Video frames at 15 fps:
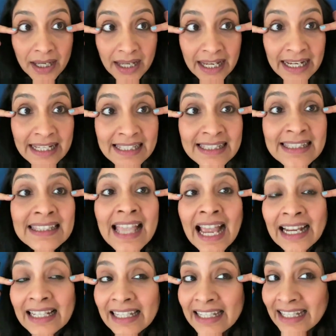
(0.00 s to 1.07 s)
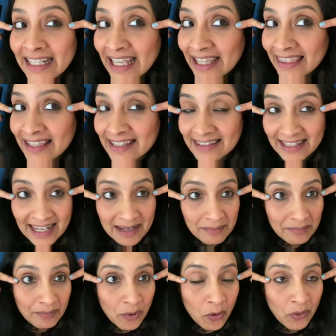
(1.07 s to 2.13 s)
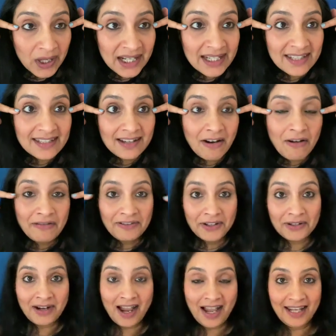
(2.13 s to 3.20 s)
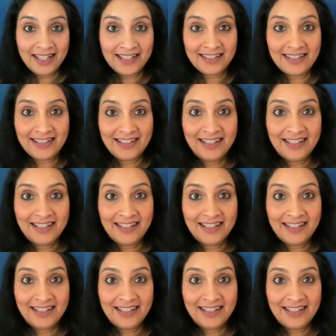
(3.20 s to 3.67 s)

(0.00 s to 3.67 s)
exactly at the same point of your eyes.